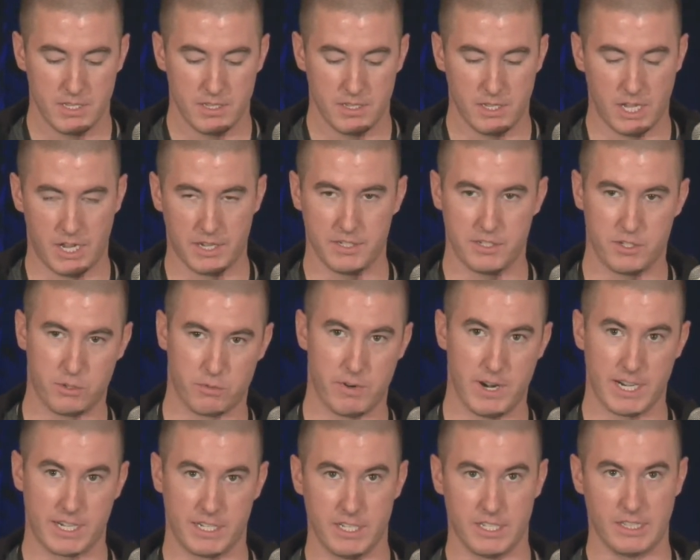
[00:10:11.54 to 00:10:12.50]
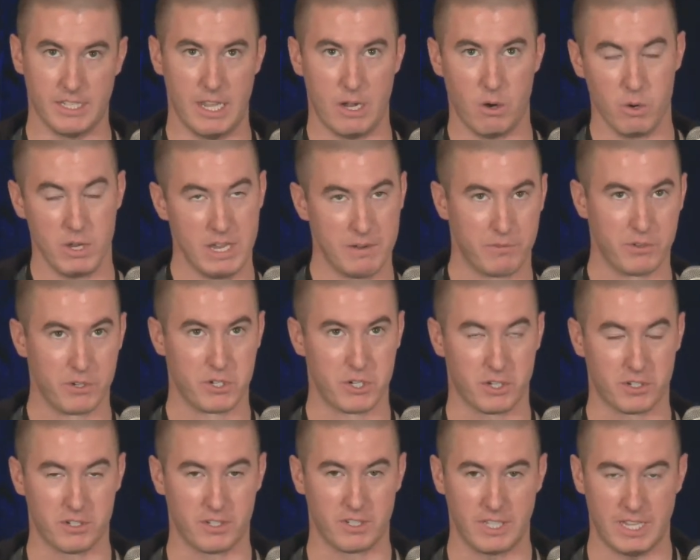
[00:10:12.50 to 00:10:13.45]
Not direct
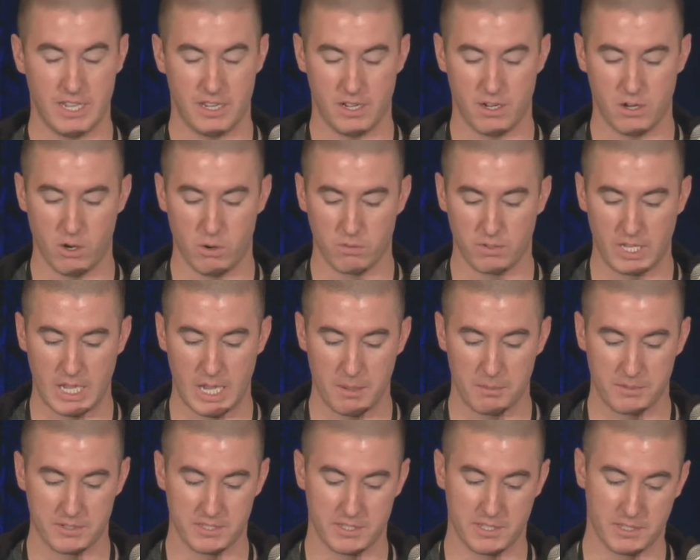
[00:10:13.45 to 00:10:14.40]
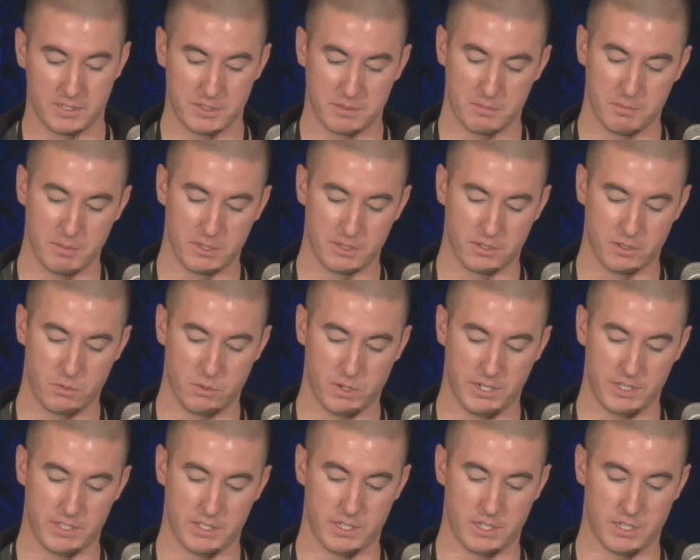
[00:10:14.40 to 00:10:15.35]
infrastructure overlap, since that's been
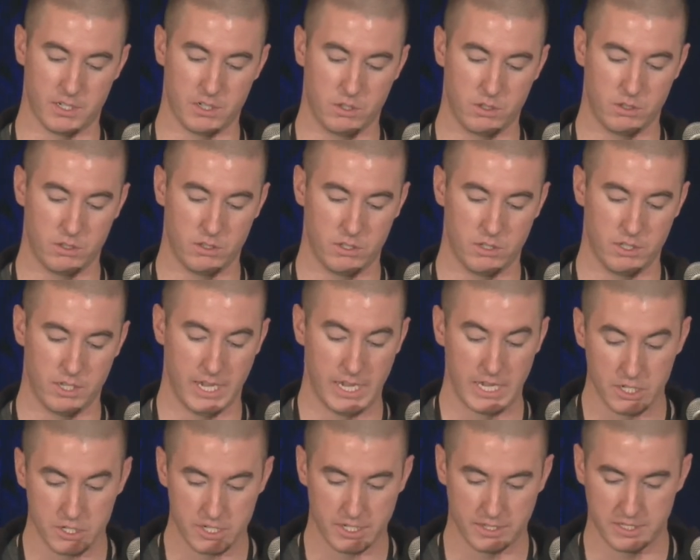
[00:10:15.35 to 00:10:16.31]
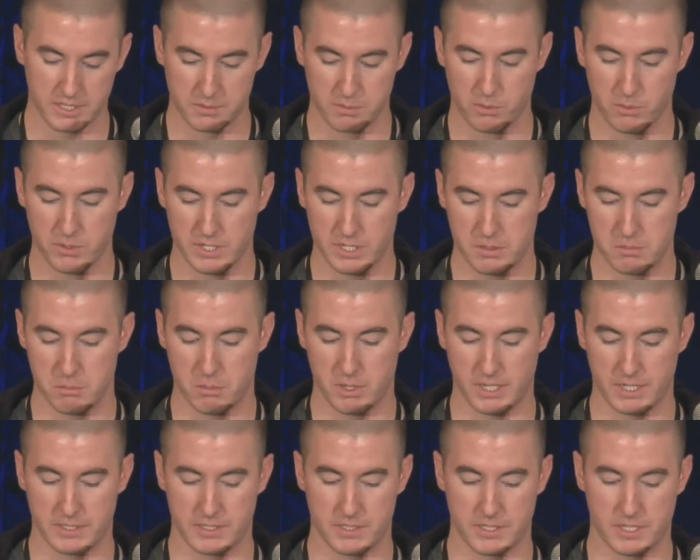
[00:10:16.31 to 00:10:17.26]
quite aged at this point,
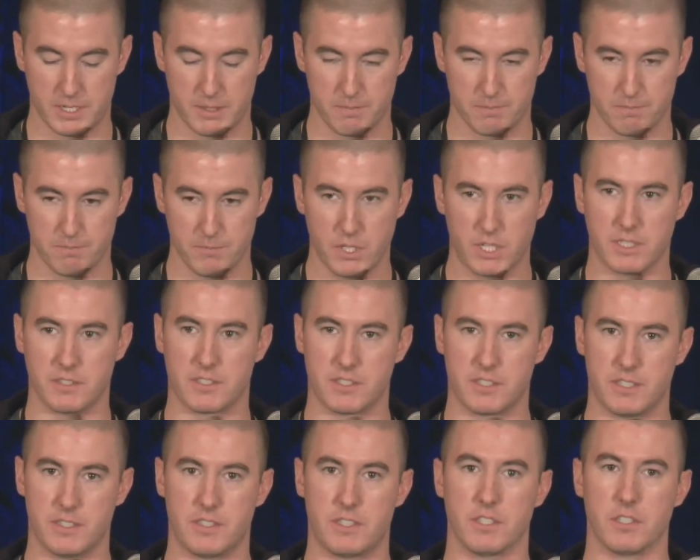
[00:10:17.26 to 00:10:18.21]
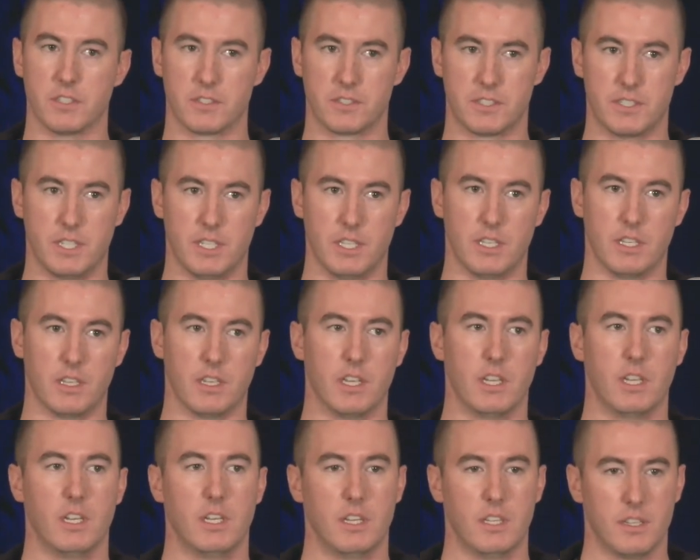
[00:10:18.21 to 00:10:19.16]
but you can still see
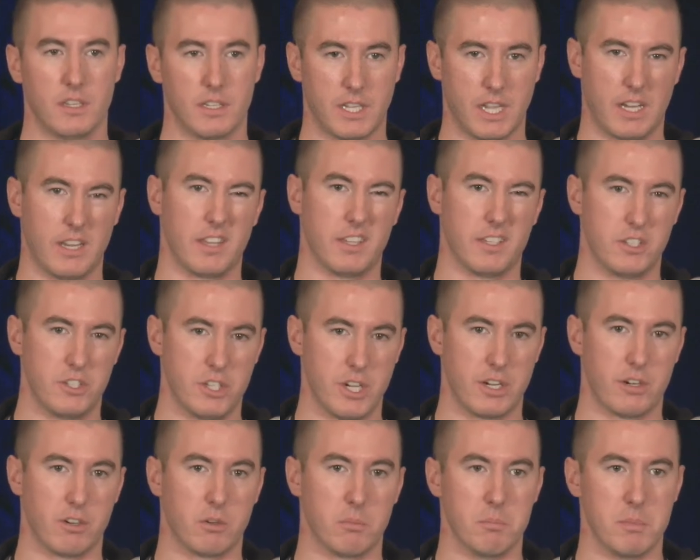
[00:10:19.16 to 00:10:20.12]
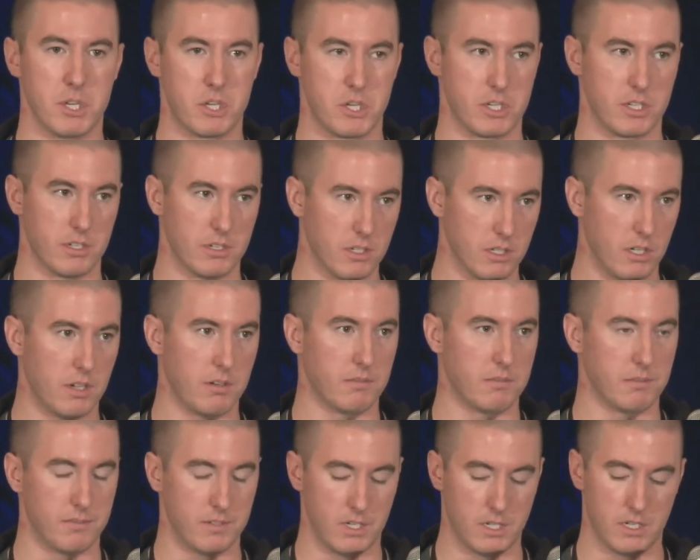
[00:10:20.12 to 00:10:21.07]
the general mission
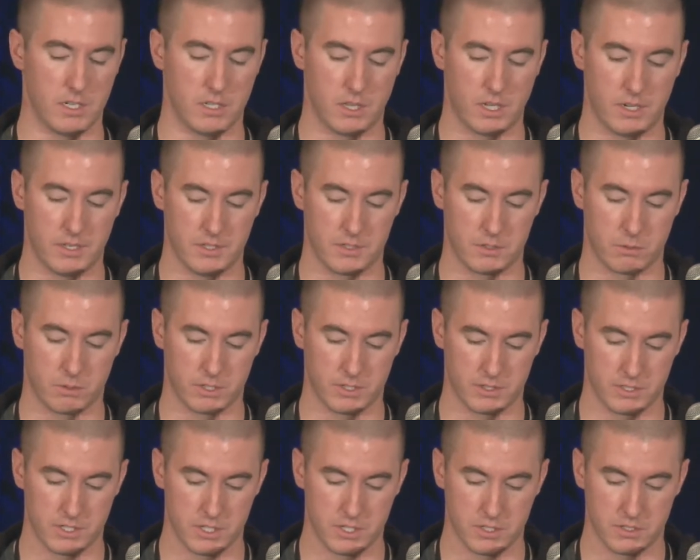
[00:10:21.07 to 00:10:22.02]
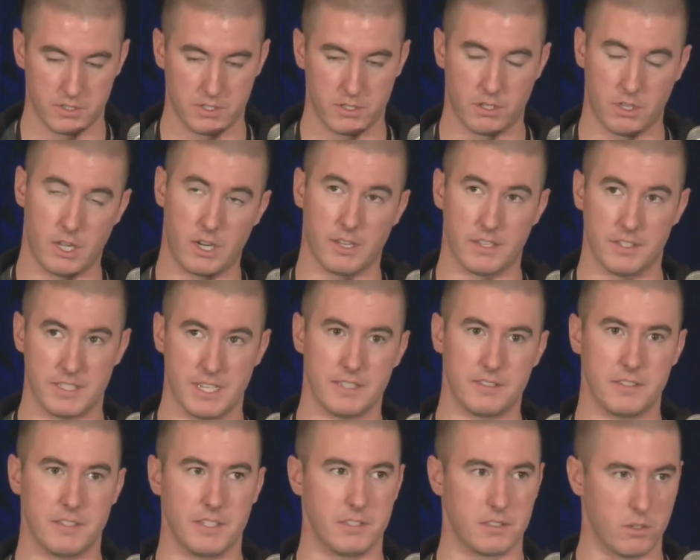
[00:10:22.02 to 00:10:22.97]
of a lot of these organizations, a lot of these
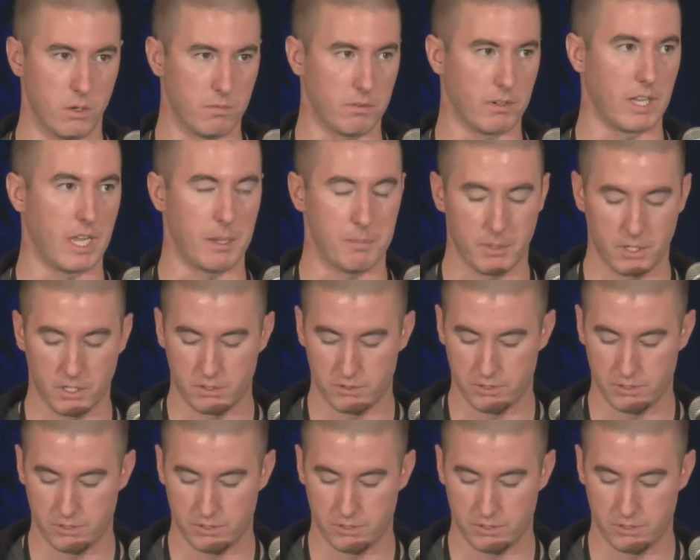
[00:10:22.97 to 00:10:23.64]
entities overlapping